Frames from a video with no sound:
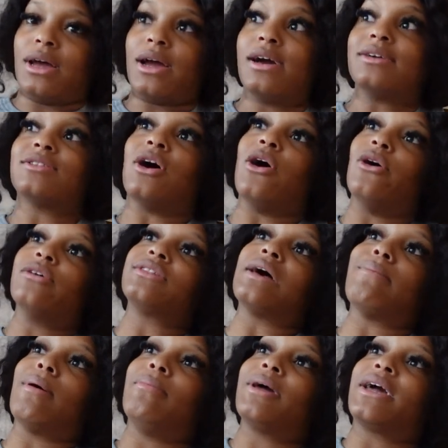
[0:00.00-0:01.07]
Because the whole
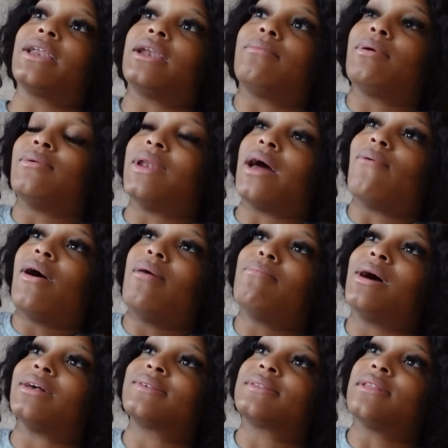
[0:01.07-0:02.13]
time I'm looking in the mirror, like, why
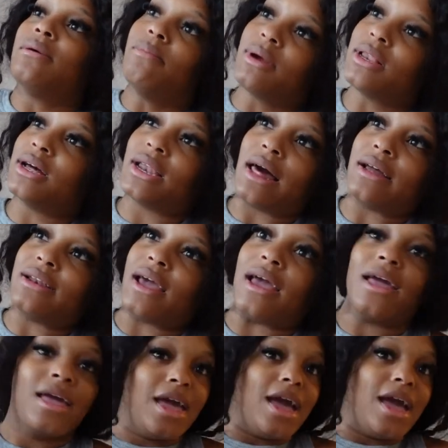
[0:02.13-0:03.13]
my stomach look like that?